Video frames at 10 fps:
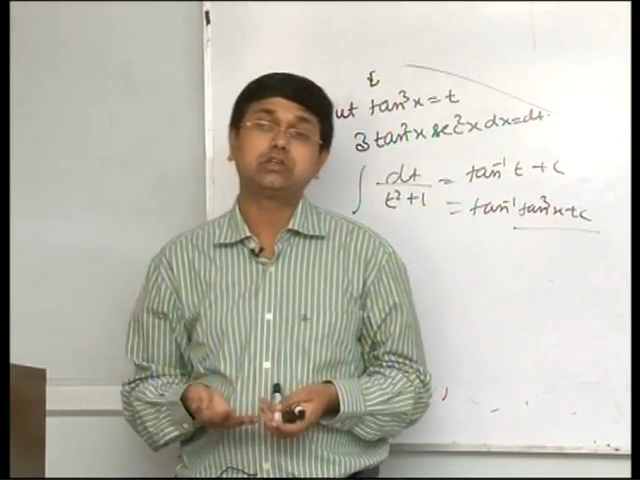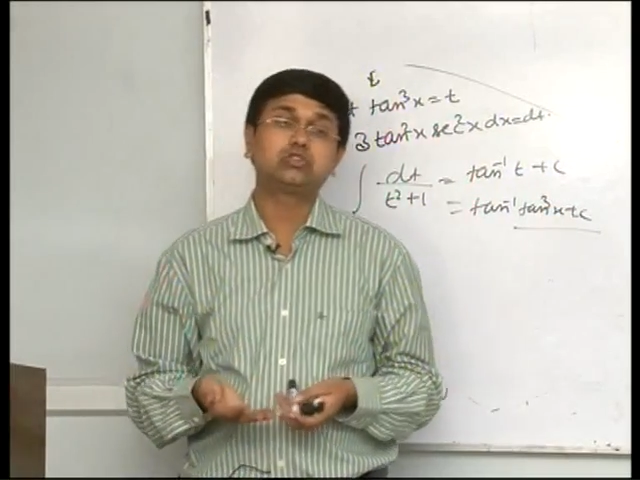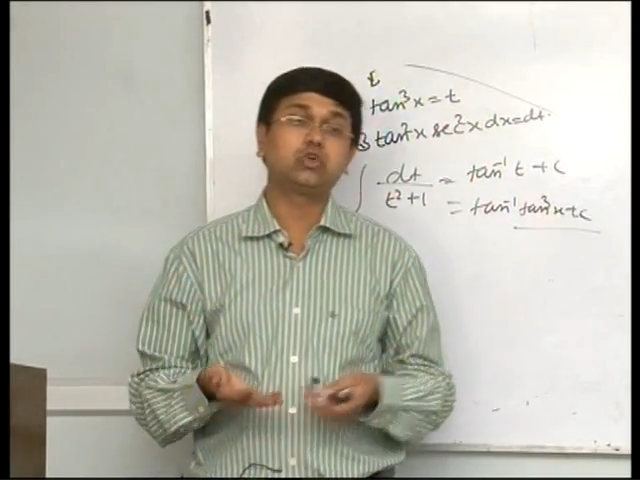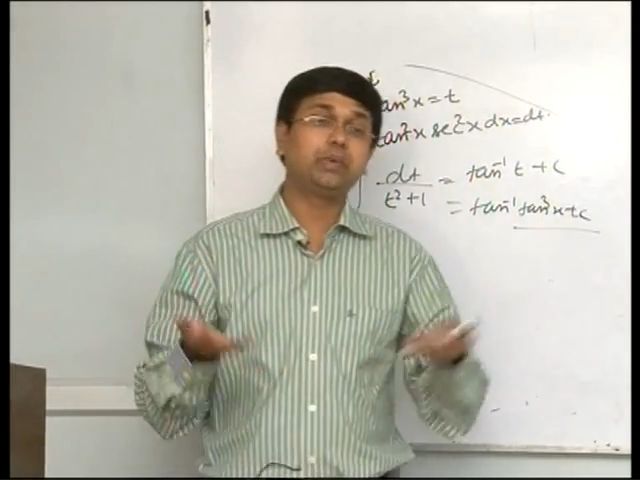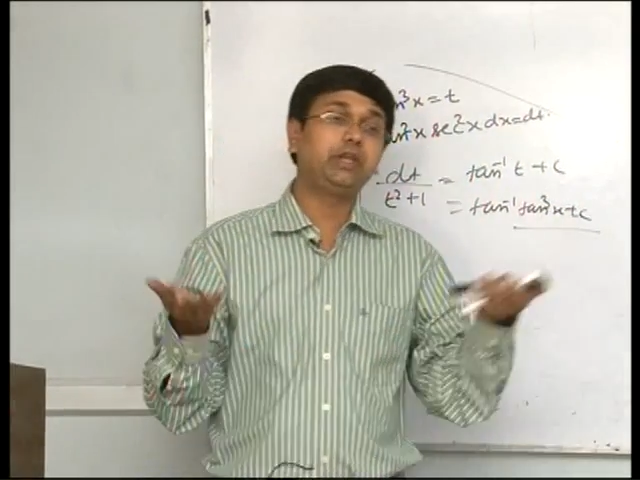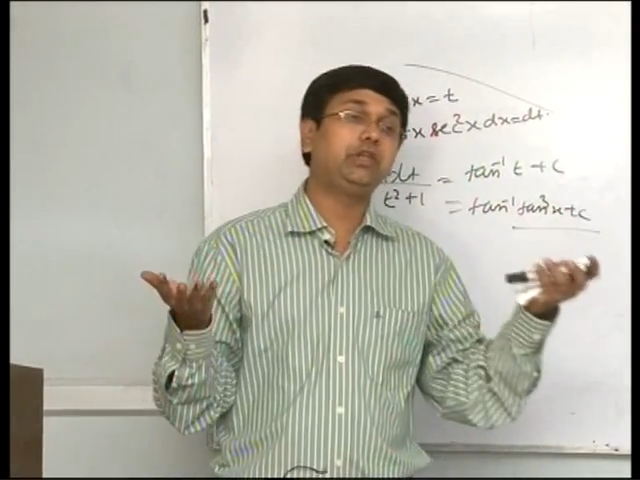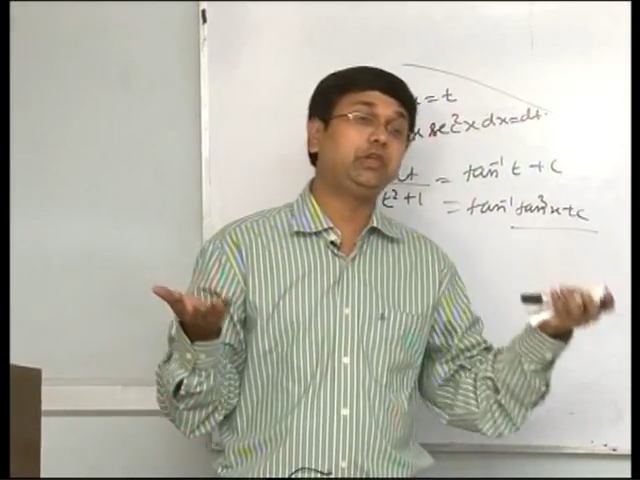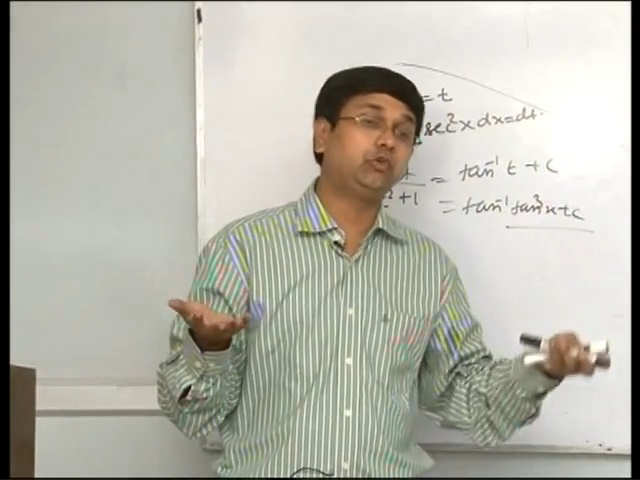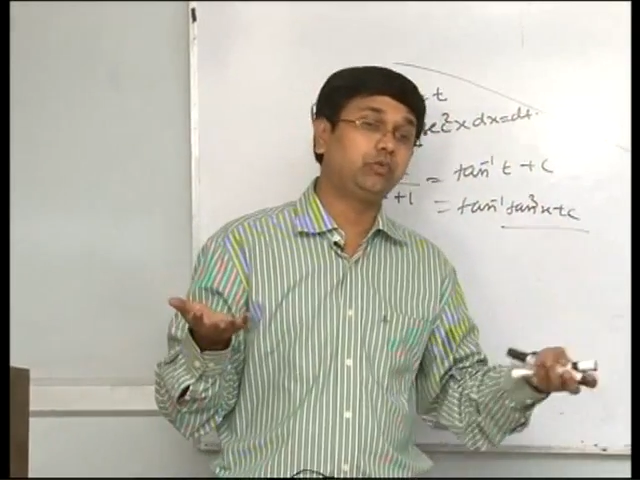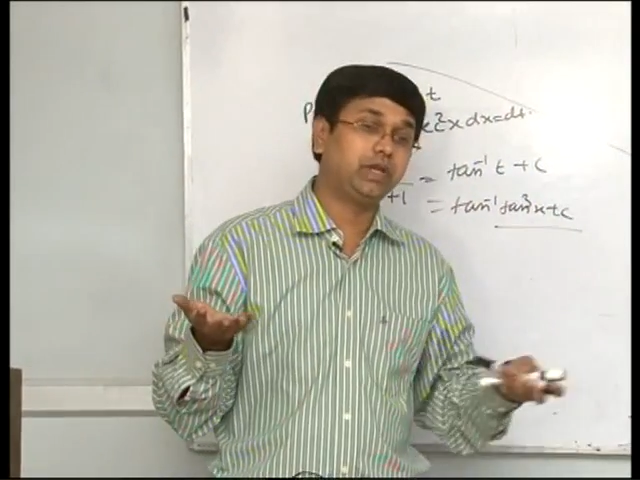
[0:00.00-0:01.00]
so many
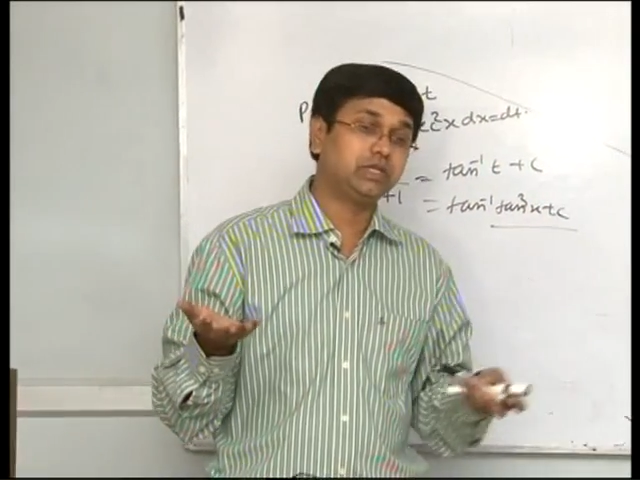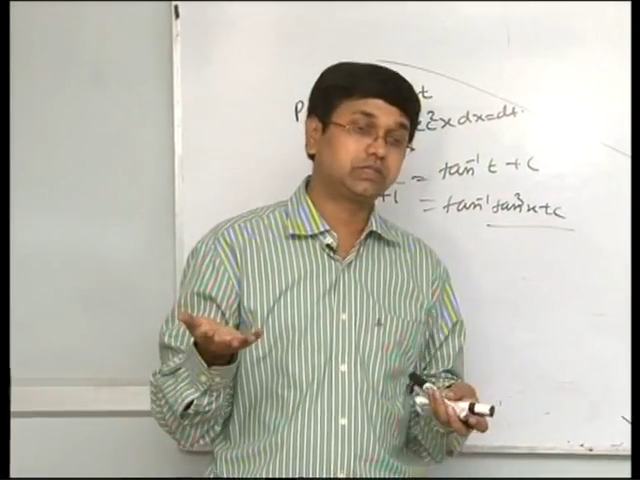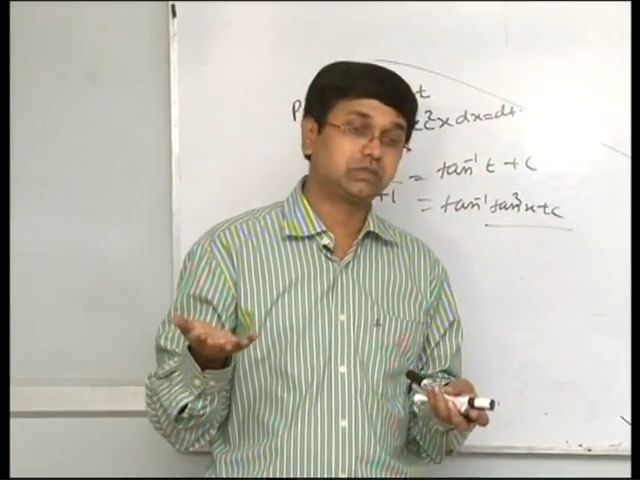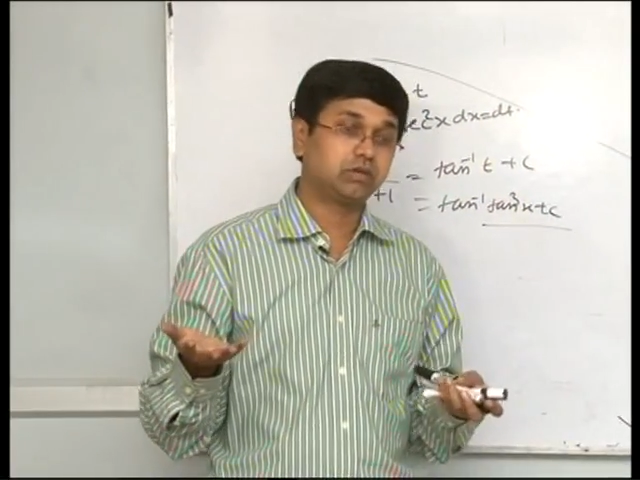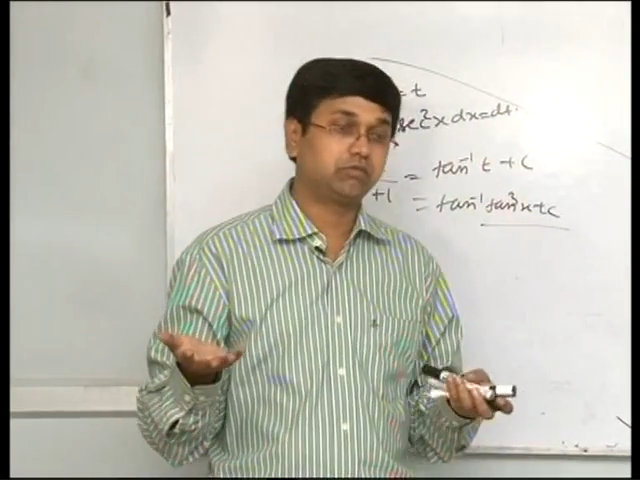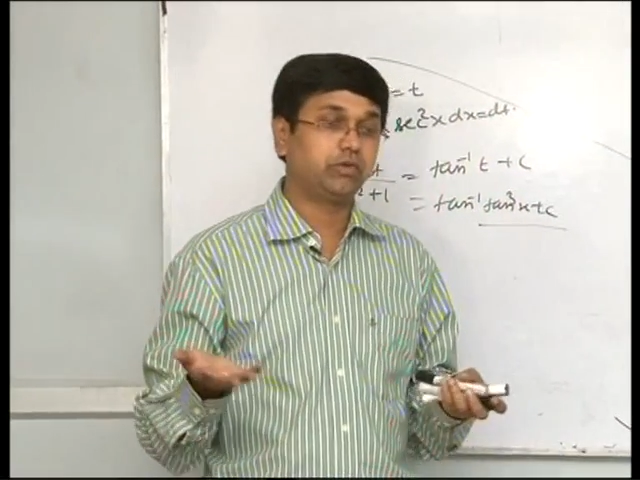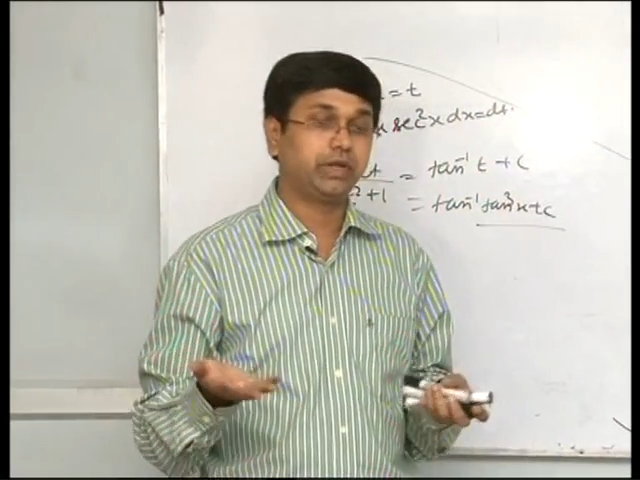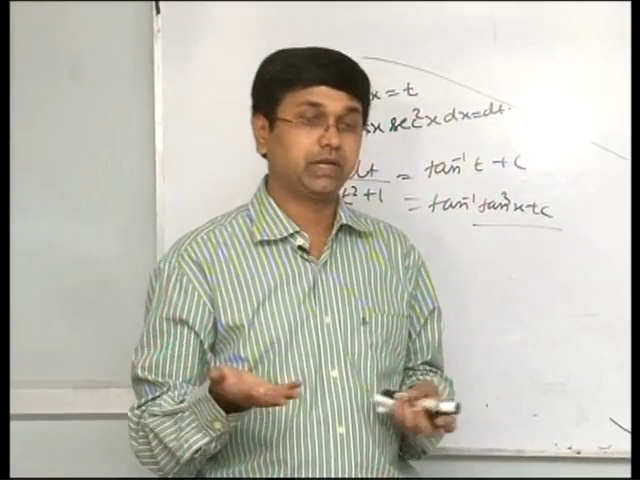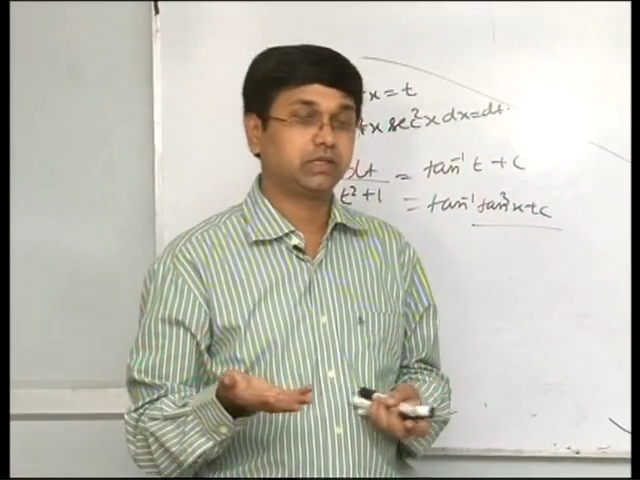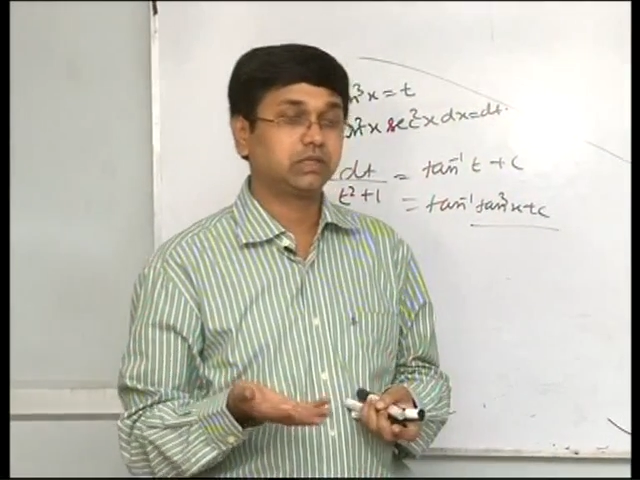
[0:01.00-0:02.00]
new ways of
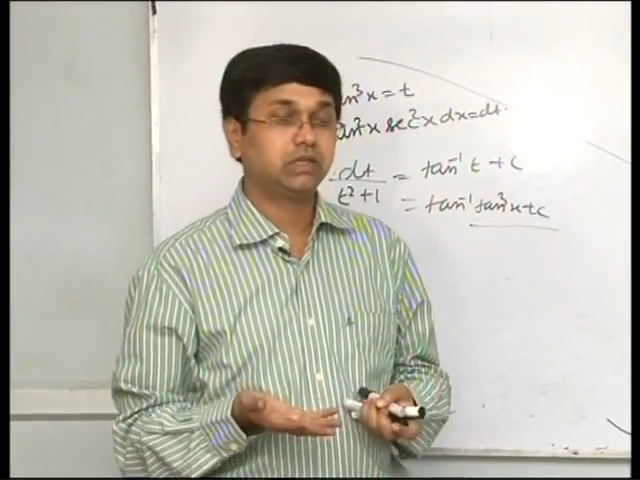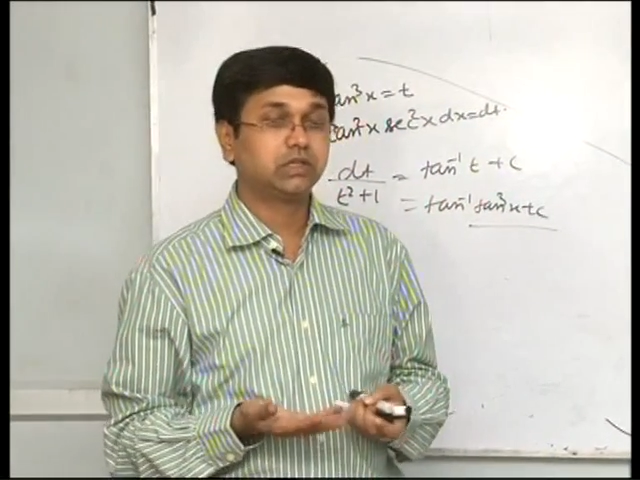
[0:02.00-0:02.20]
doing it.